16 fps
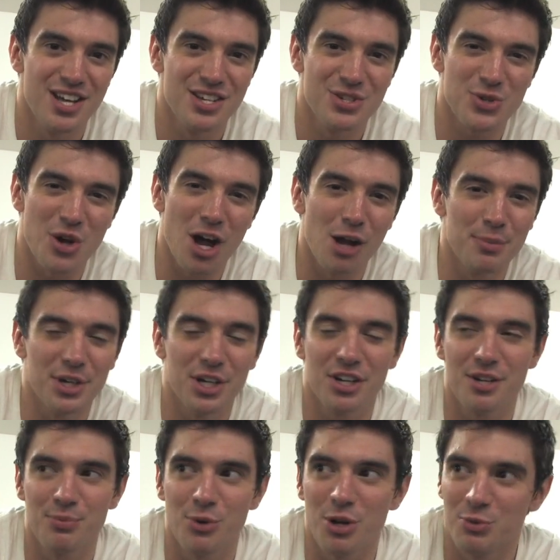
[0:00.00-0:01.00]
So All
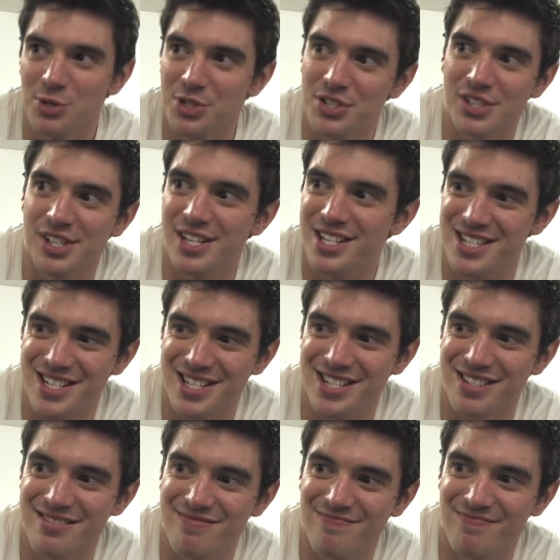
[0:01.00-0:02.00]
American Boy really
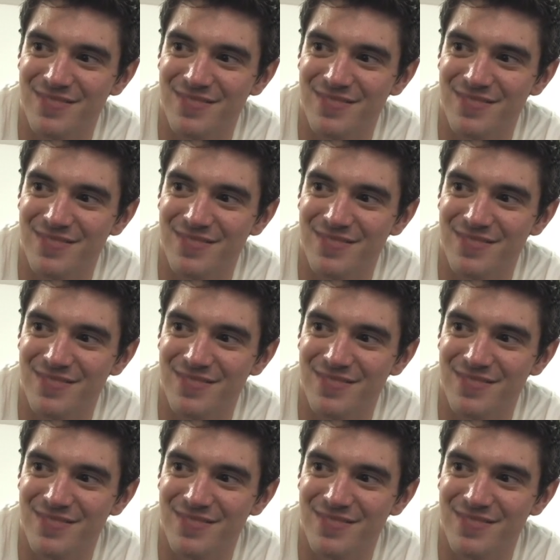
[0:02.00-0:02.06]
isn't.